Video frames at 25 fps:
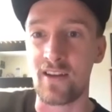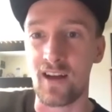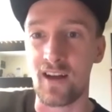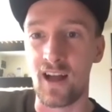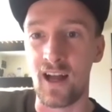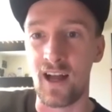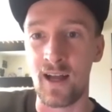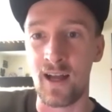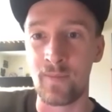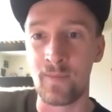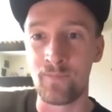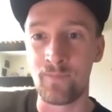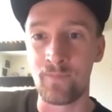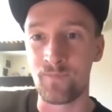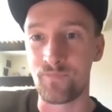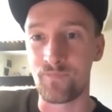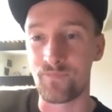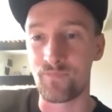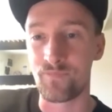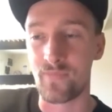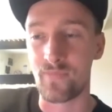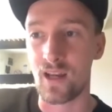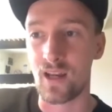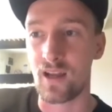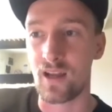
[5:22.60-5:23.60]

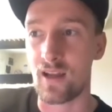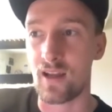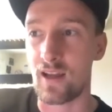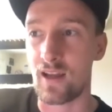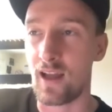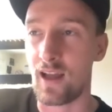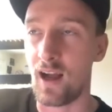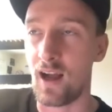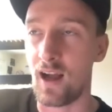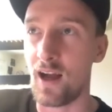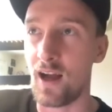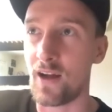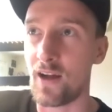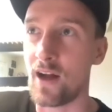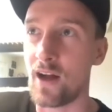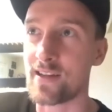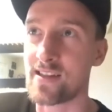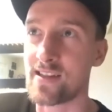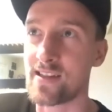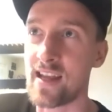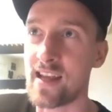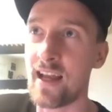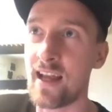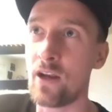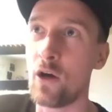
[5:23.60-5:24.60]
I'd
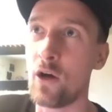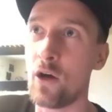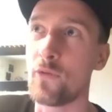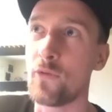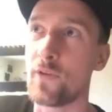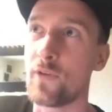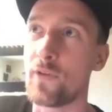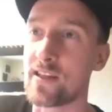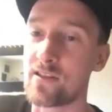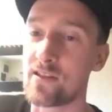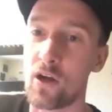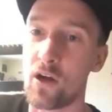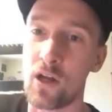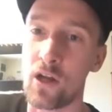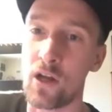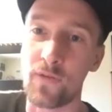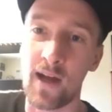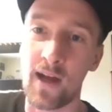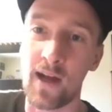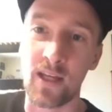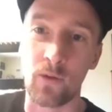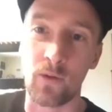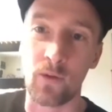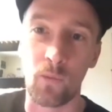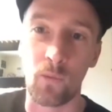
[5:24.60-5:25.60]
say a lot of it's kind of
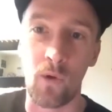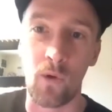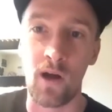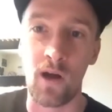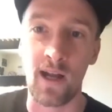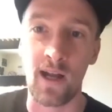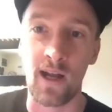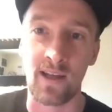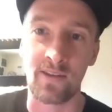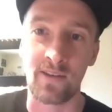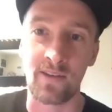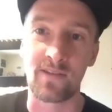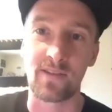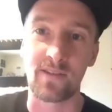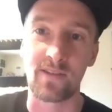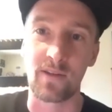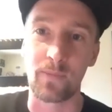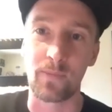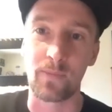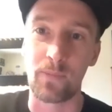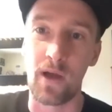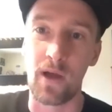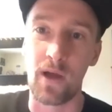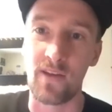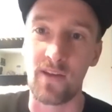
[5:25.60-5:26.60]
how you're wired
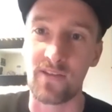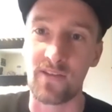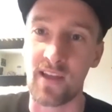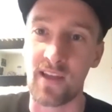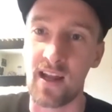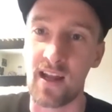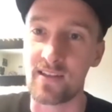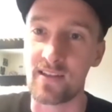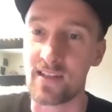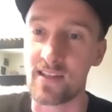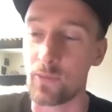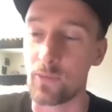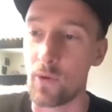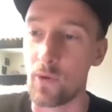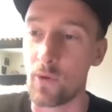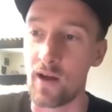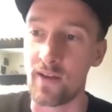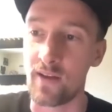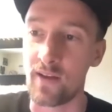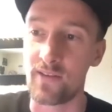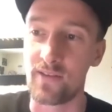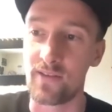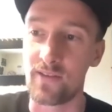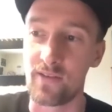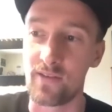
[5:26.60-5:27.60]
personality
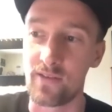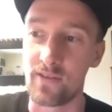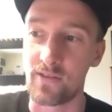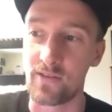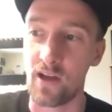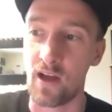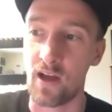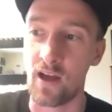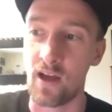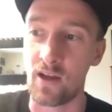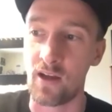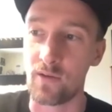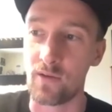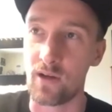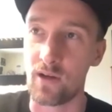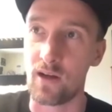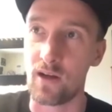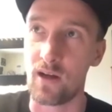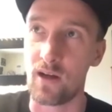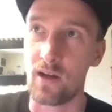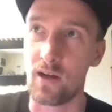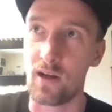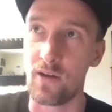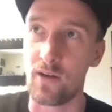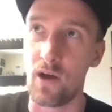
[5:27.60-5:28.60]
wise. So
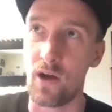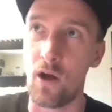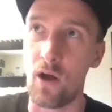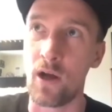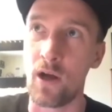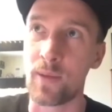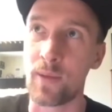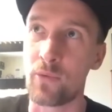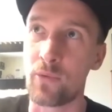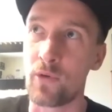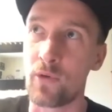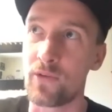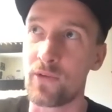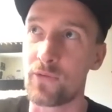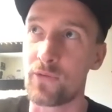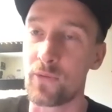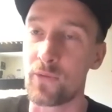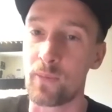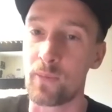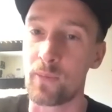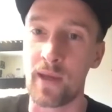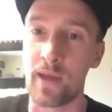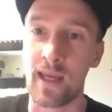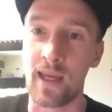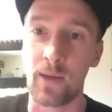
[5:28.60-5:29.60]
high points for
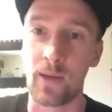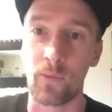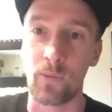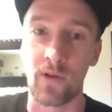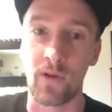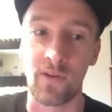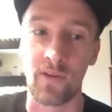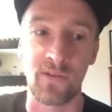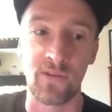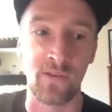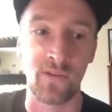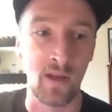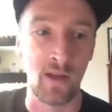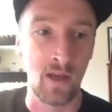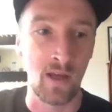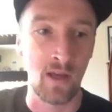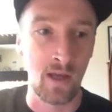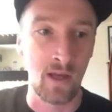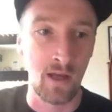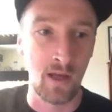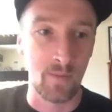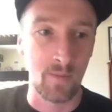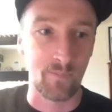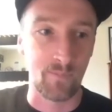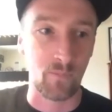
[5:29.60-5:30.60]
me was,
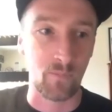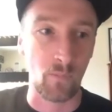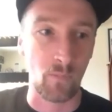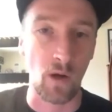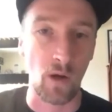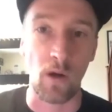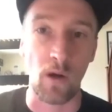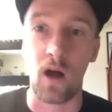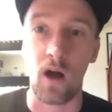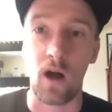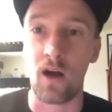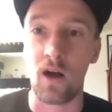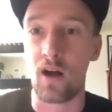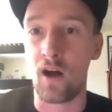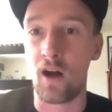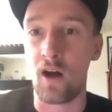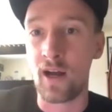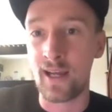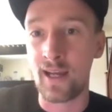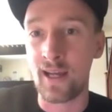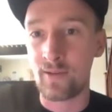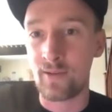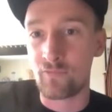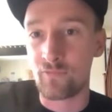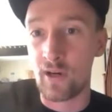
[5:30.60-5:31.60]
well,
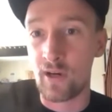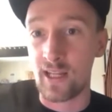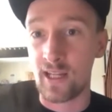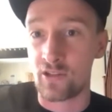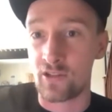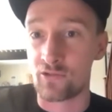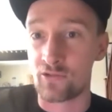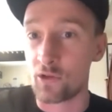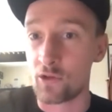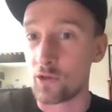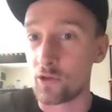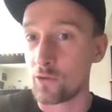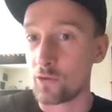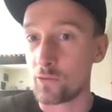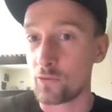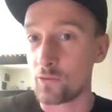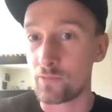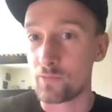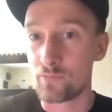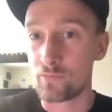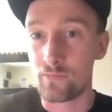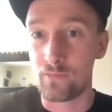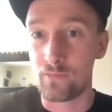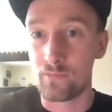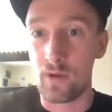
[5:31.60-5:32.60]
I really struggle.
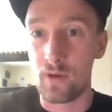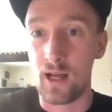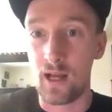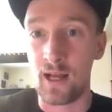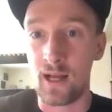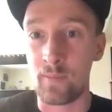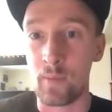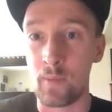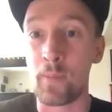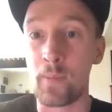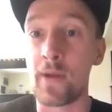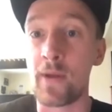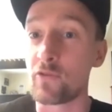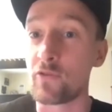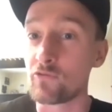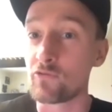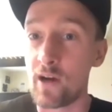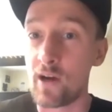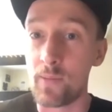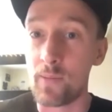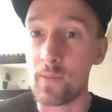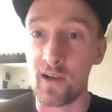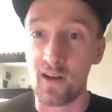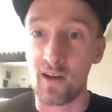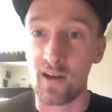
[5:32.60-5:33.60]
I'm a bit of a
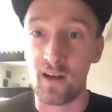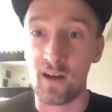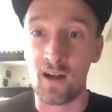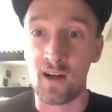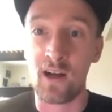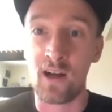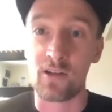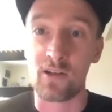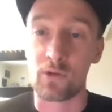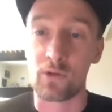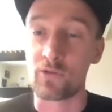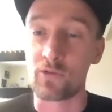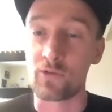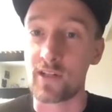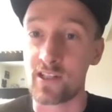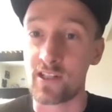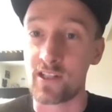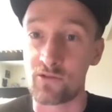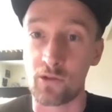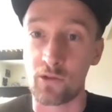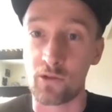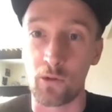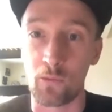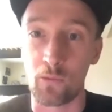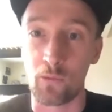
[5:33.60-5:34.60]
rebel at heart, so I really
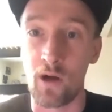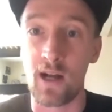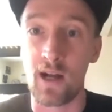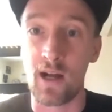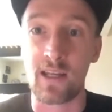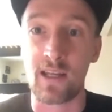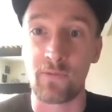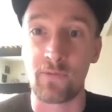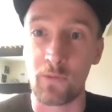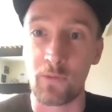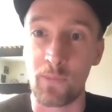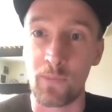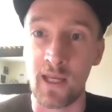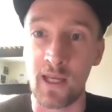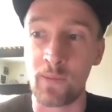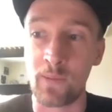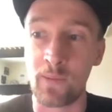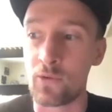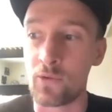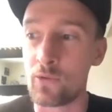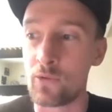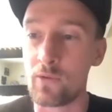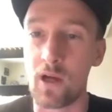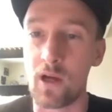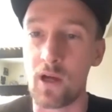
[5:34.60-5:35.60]
struggle working for
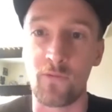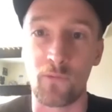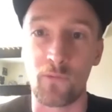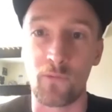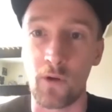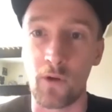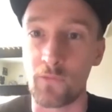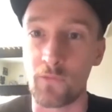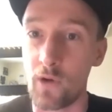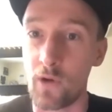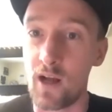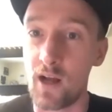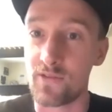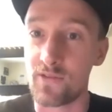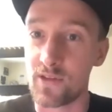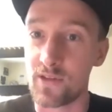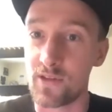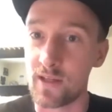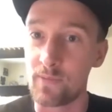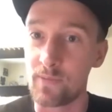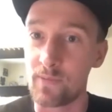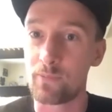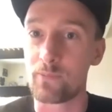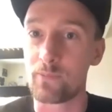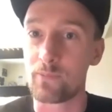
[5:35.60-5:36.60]
people. I've worked
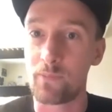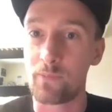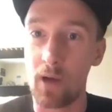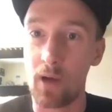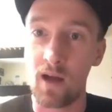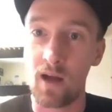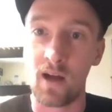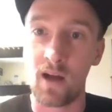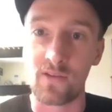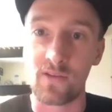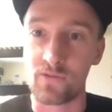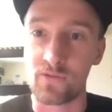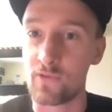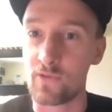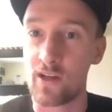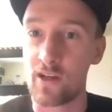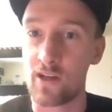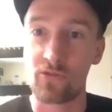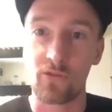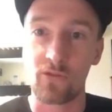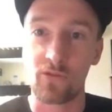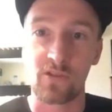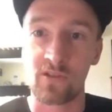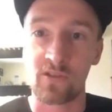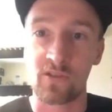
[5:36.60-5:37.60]
in bars and
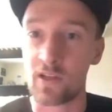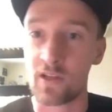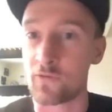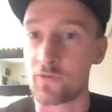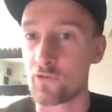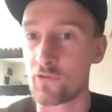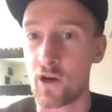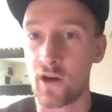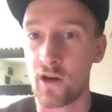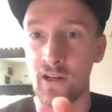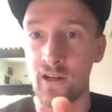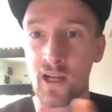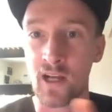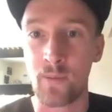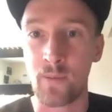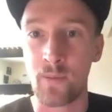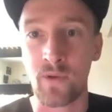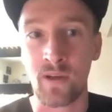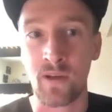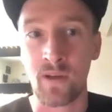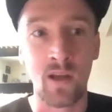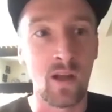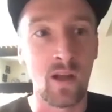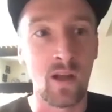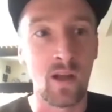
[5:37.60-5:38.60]
restaurants and stuff growing up,
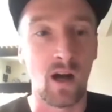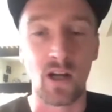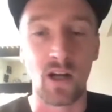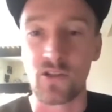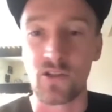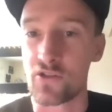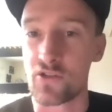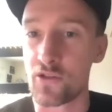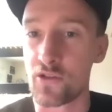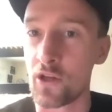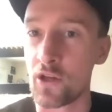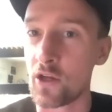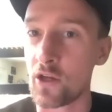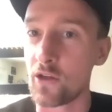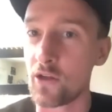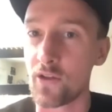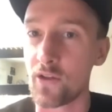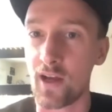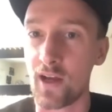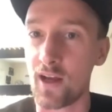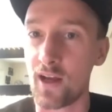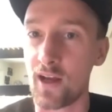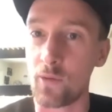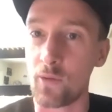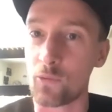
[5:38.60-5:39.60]
and I just knew
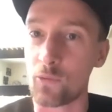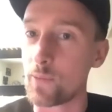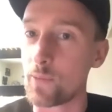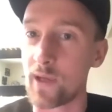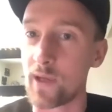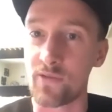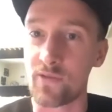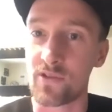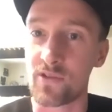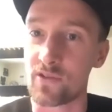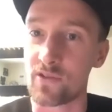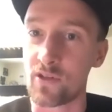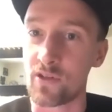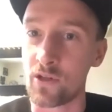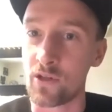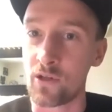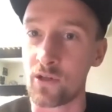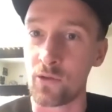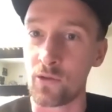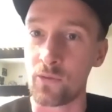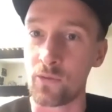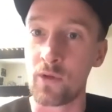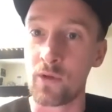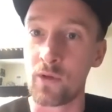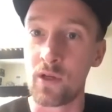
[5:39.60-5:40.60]
that I wouldn't be able to
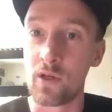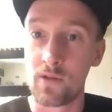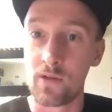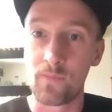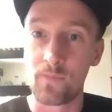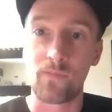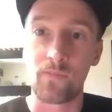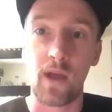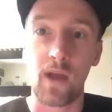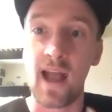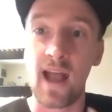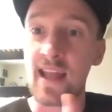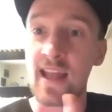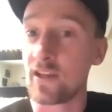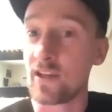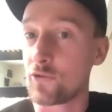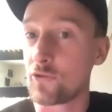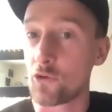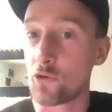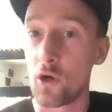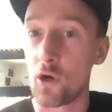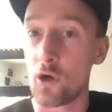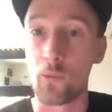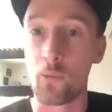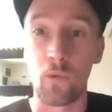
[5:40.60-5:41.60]
do any
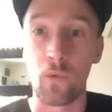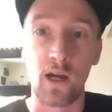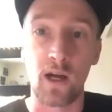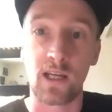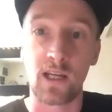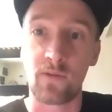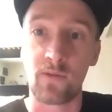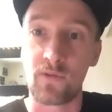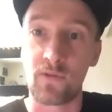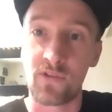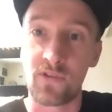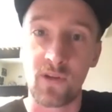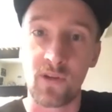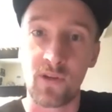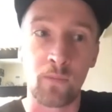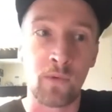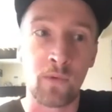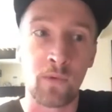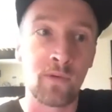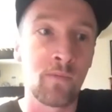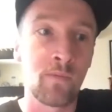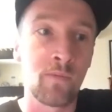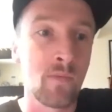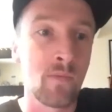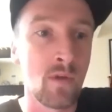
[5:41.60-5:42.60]
job working for
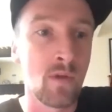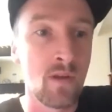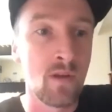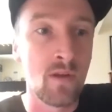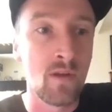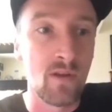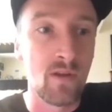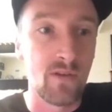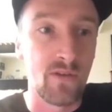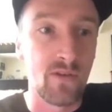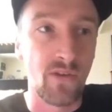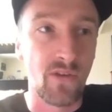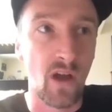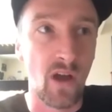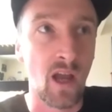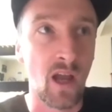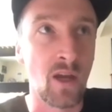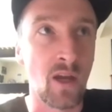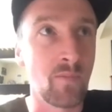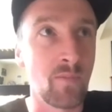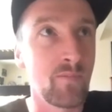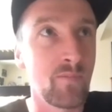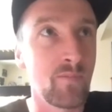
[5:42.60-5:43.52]
someone. So